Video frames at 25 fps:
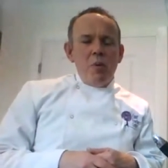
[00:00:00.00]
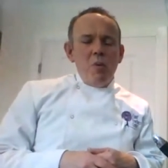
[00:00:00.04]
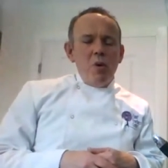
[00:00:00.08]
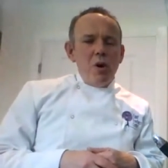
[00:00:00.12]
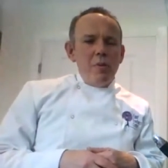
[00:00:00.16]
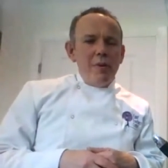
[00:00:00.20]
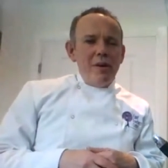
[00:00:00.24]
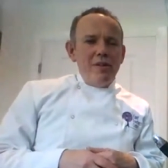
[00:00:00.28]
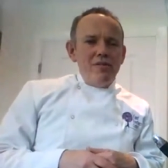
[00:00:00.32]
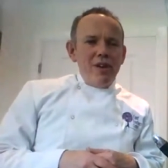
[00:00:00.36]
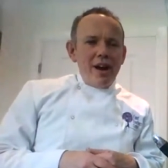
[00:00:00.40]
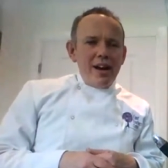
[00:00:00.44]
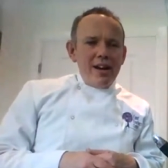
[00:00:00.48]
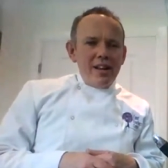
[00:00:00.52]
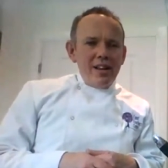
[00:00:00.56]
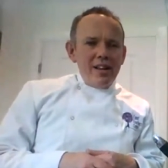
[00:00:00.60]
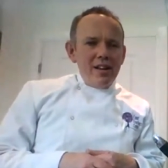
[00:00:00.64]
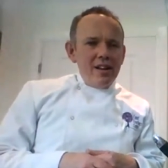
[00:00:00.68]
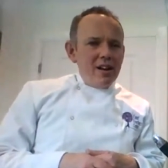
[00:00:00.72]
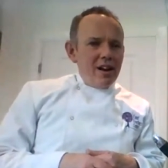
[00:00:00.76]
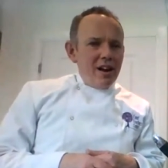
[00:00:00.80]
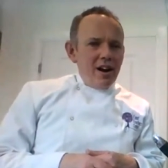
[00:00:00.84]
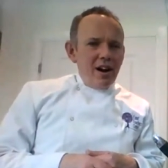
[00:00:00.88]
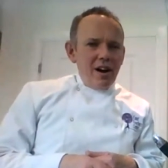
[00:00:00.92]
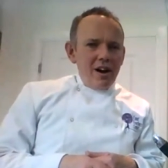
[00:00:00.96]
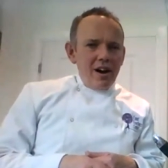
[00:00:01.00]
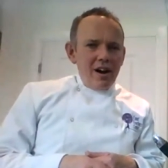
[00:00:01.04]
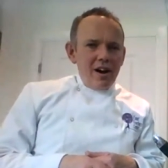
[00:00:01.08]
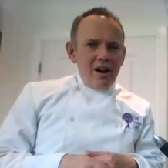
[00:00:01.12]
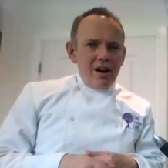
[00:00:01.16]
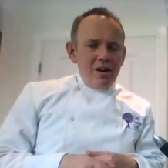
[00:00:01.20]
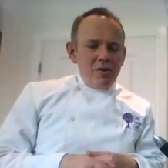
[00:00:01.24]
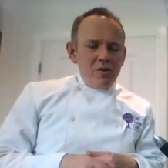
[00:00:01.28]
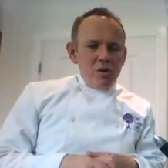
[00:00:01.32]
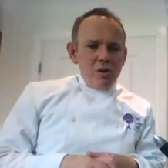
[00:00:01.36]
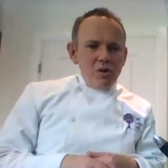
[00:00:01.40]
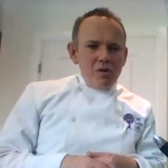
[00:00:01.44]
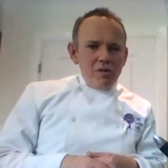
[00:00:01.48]
will be ready.
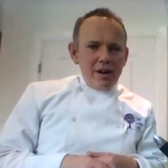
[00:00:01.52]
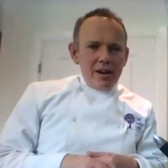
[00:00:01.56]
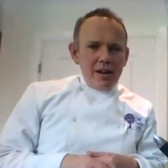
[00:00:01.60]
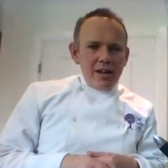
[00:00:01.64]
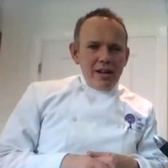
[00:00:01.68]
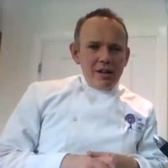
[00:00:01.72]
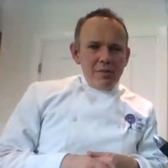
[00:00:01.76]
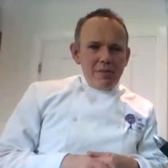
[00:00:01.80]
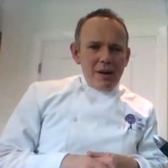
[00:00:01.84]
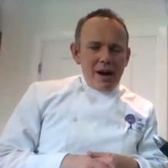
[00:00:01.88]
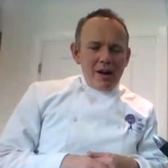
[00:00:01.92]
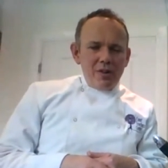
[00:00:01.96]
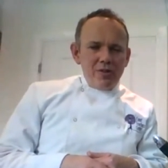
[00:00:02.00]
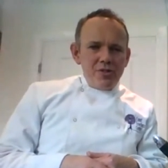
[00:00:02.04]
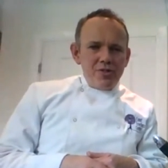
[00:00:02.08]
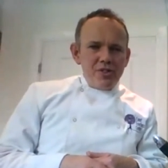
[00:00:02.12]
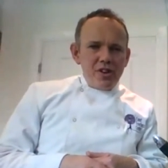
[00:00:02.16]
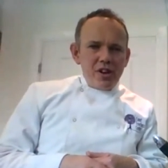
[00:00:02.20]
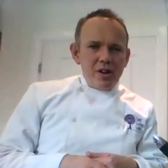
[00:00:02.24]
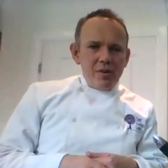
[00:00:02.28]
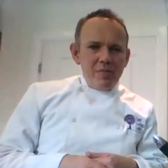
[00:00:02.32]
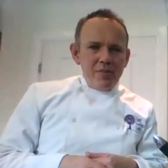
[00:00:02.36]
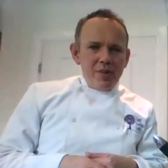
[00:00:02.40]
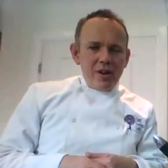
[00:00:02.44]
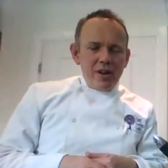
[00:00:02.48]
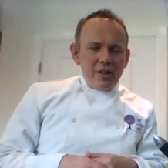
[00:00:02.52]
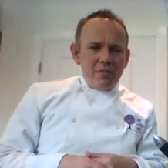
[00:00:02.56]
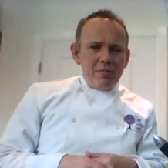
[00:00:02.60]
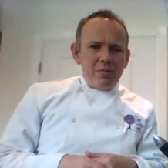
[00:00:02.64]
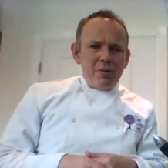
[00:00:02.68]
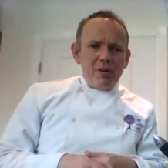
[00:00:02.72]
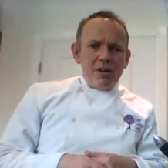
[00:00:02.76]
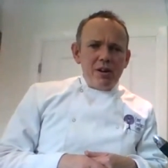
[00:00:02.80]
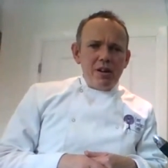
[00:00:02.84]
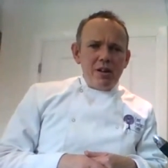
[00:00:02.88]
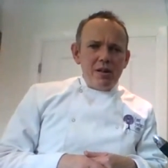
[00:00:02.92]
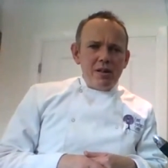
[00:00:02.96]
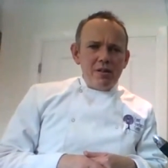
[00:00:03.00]
We'll be ready in about
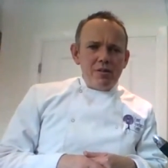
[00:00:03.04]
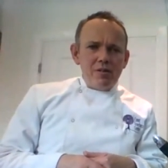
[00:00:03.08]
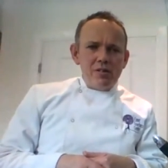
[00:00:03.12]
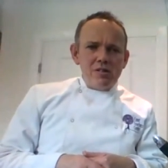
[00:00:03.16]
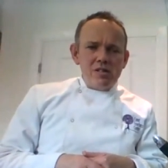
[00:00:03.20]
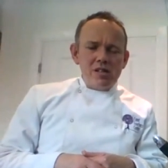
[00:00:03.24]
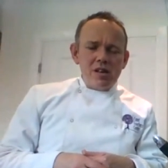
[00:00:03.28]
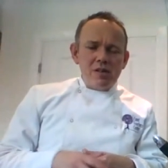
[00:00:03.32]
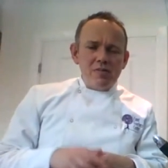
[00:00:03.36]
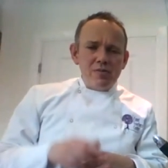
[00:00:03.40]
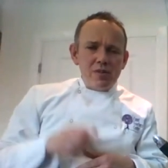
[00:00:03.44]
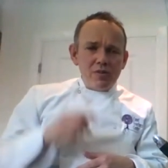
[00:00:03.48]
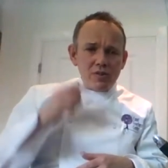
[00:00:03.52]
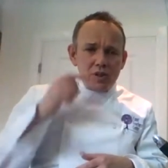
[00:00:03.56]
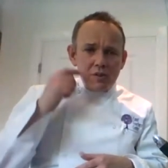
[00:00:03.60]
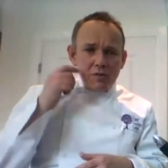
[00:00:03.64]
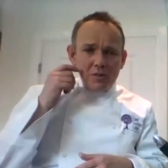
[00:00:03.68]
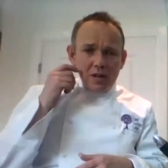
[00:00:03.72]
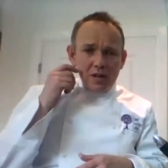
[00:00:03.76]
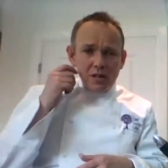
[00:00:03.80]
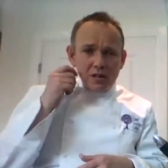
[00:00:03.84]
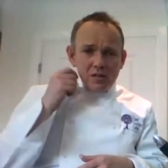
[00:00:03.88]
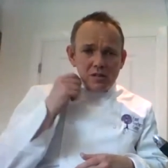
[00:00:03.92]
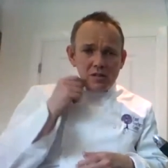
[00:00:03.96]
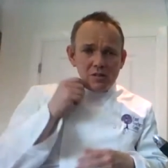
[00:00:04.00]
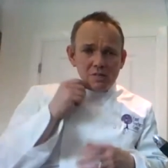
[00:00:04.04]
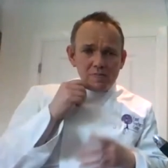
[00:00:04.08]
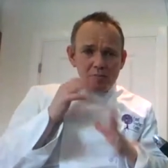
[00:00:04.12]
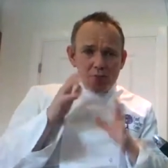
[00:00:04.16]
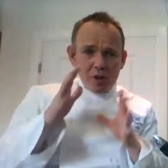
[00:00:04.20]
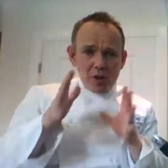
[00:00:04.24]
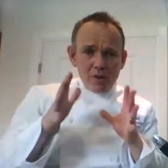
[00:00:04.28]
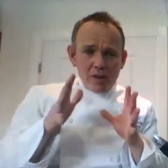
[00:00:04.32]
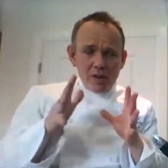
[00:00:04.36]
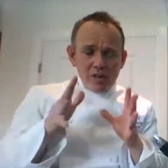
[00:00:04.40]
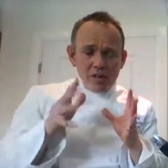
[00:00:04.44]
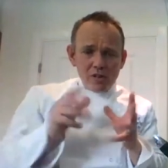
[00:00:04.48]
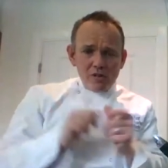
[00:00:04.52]
probably another 10-15 minutes.
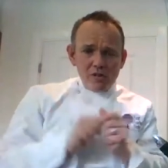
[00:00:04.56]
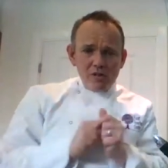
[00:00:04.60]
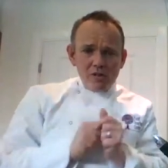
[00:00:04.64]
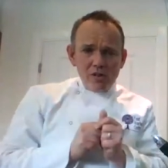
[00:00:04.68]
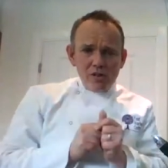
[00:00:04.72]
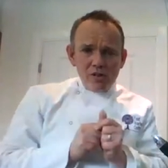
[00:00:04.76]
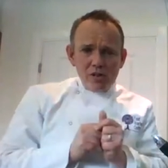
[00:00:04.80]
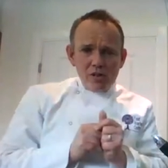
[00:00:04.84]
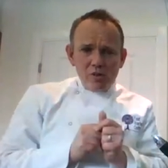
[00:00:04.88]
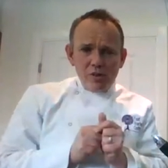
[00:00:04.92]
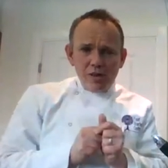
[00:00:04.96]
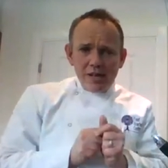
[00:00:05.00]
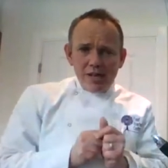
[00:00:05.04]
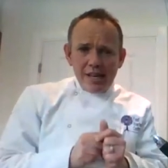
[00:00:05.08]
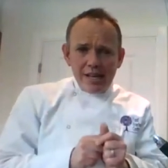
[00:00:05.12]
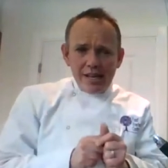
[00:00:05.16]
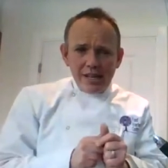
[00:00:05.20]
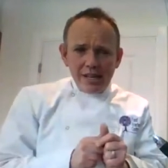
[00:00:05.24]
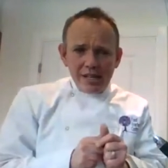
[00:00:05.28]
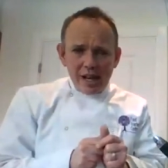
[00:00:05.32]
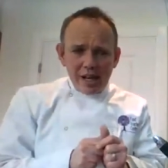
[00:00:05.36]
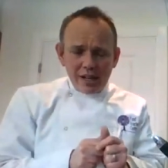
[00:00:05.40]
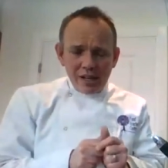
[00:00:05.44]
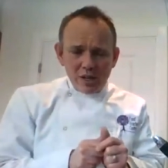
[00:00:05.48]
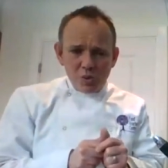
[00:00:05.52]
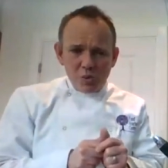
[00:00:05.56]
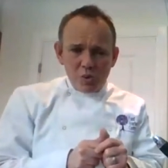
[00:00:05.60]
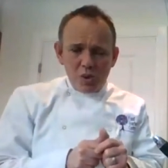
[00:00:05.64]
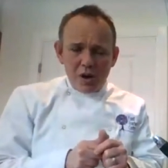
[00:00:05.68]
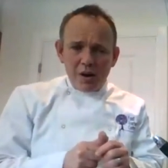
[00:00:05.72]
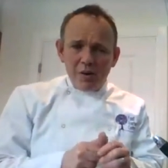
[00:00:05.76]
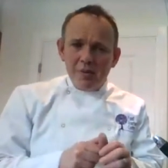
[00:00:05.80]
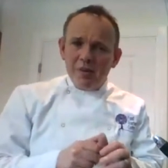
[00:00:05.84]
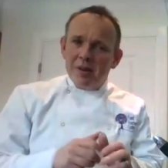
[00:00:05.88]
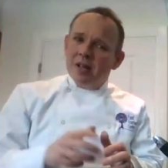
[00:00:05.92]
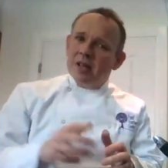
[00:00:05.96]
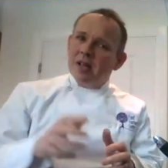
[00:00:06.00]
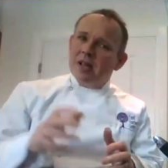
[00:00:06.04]
Okay, so nearly done as
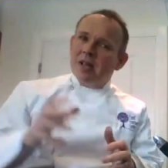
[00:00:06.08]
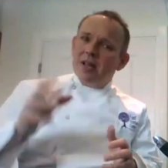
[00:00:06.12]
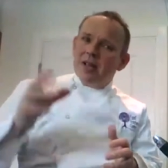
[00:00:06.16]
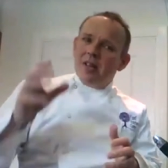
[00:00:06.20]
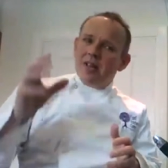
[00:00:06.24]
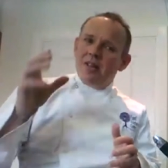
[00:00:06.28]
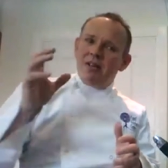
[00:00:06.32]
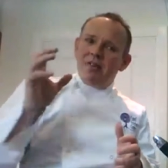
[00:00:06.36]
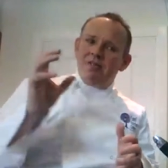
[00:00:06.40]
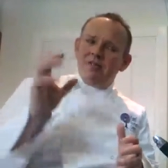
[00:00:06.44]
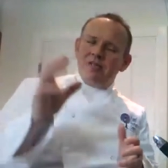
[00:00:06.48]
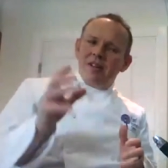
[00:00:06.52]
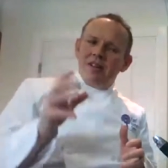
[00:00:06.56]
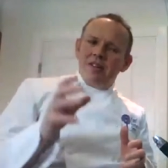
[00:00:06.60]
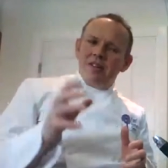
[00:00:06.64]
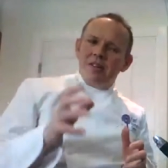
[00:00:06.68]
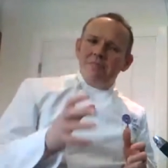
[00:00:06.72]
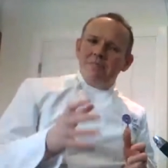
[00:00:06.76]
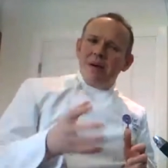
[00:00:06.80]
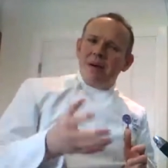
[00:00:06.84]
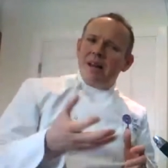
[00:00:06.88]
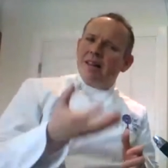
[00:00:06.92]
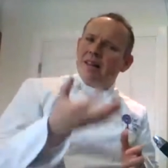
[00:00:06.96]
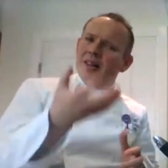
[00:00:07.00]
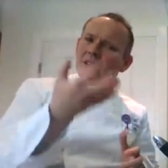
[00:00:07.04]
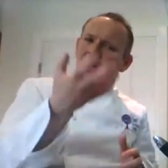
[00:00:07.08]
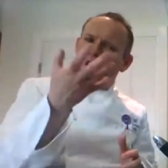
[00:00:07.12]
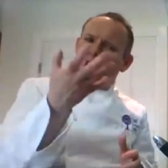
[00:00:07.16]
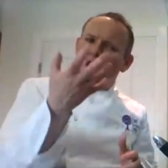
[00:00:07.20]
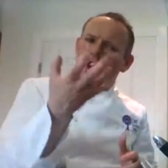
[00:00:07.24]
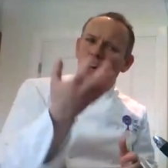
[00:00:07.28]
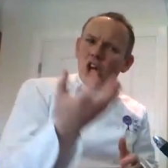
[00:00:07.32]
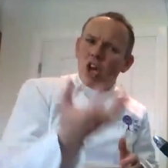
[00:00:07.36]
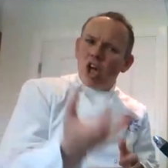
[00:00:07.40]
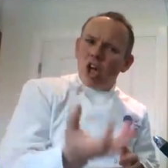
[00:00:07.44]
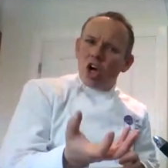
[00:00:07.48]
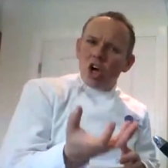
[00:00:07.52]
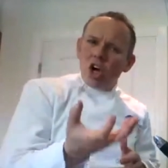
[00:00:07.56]
well. There is nothing better than a
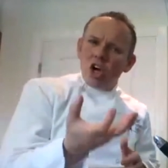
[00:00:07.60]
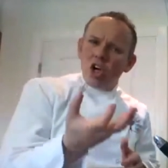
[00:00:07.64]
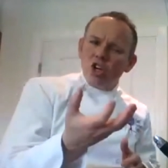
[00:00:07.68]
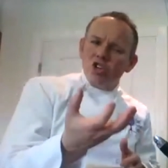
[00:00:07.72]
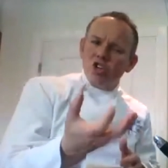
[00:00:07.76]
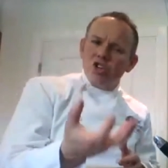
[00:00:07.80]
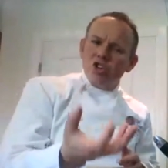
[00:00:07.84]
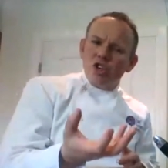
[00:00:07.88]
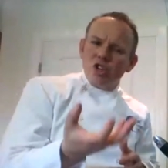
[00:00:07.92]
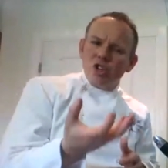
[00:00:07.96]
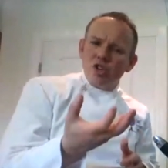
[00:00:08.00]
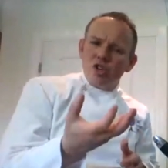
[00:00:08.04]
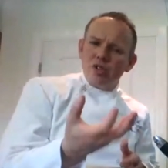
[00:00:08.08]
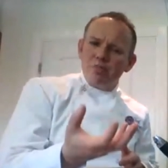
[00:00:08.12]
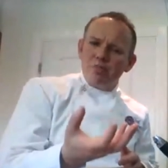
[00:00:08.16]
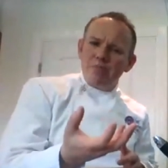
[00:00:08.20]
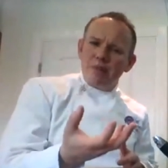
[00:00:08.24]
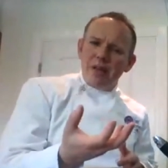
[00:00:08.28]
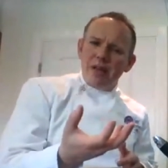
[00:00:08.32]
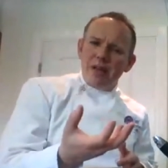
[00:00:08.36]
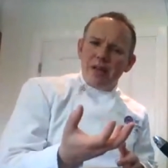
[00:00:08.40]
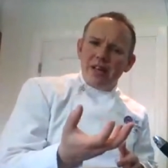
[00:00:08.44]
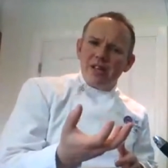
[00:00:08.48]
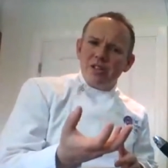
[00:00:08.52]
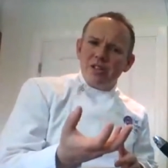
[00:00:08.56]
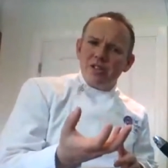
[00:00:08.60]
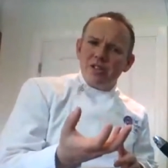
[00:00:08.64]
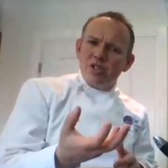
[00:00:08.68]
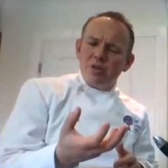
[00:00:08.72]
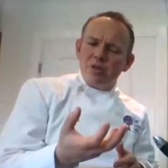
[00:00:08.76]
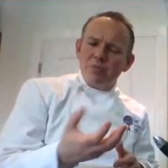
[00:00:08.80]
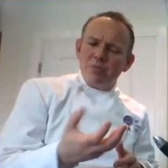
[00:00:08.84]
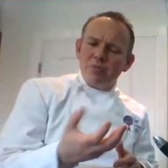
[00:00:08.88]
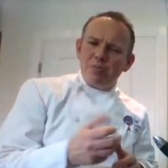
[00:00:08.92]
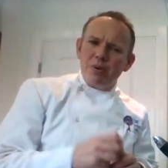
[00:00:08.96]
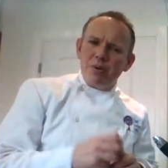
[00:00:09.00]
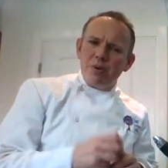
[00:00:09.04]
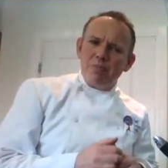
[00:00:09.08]
large, big
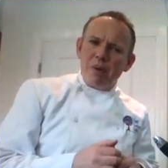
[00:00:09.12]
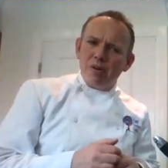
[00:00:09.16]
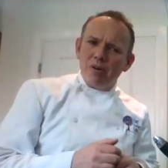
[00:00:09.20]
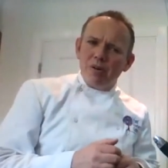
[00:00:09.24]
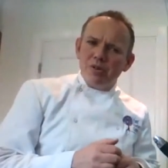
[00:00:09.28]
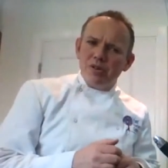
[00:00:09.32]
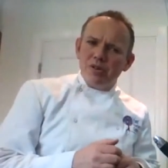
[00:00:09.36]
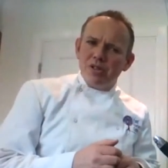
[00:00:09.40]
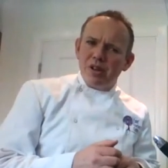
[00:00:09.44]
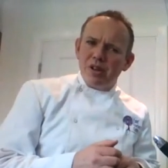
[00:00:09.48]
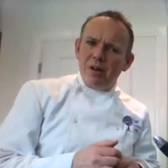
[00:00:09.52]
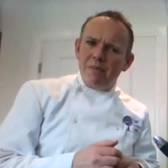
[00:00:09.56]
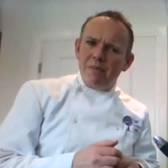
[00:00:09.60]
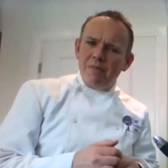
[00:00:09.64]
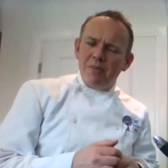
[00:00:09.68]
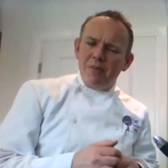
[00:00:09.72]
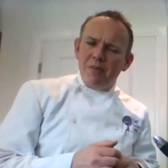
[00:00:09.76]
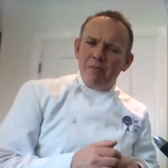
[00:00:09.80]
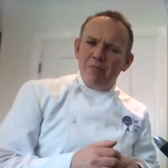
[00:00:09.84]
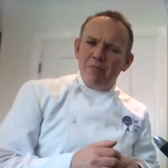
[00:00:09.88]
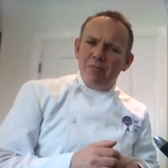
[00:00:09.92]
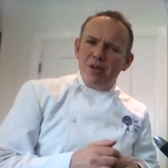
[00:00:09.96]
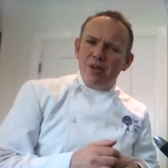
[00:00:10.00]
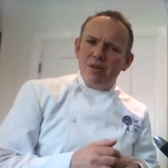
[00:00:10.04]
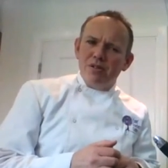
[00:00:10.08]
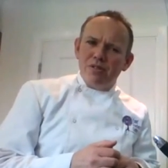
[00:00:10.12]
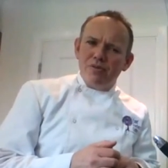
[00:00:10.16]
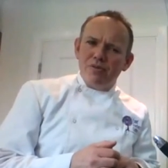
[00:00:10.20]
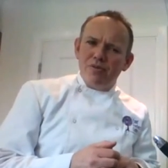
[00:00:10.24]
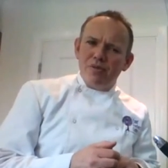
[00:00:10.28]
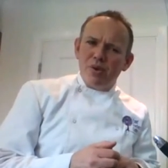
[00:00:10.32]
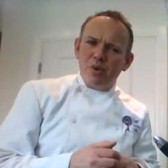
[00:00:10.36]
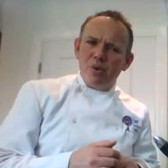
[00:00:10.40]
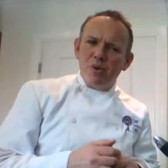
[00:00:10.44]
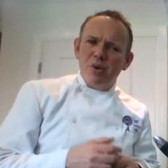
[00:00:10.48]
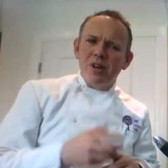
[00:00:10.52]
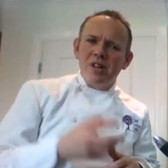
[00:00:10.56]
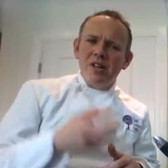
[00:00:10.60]
bowl of
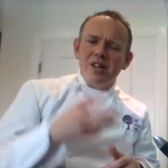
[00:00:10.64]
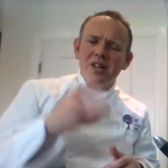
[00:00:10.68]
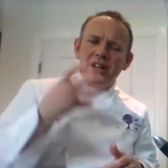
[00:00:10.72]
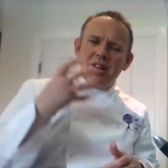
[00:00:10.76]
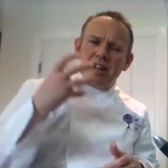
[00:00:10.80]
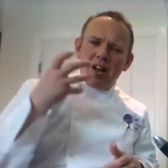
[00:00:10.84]
beautiful,